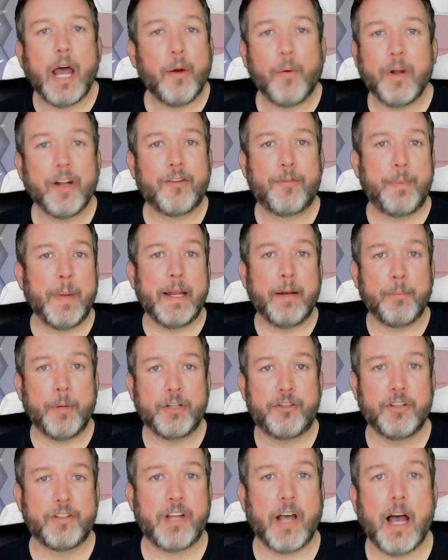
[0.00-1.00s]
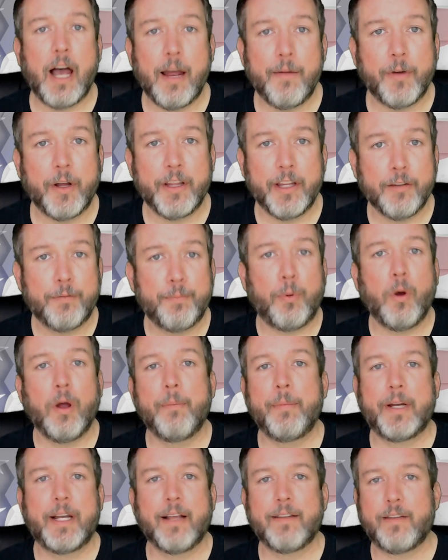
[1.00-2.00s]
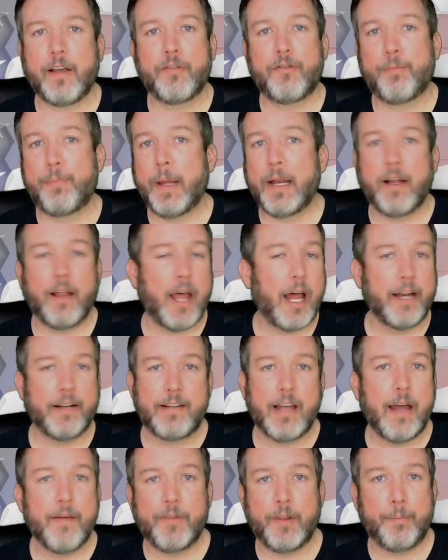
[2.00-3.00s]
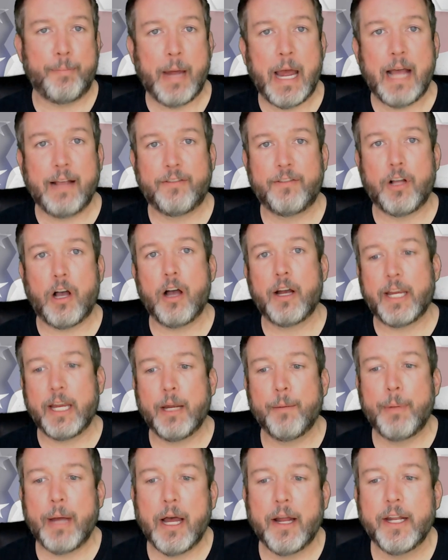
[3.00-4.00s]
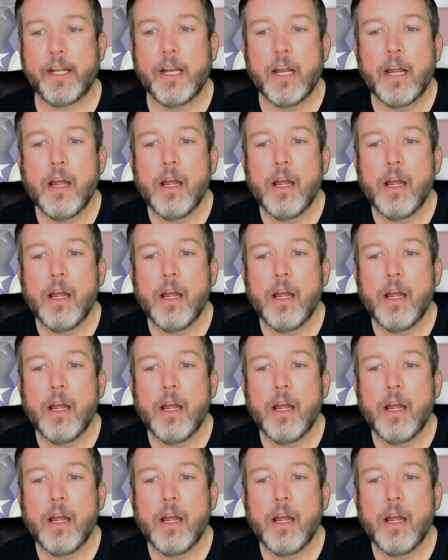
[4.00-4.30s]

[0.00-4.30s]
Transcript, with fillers: I don't want to spend a bunch of time on this point because I've spent a lot of time in the past talking talking about it.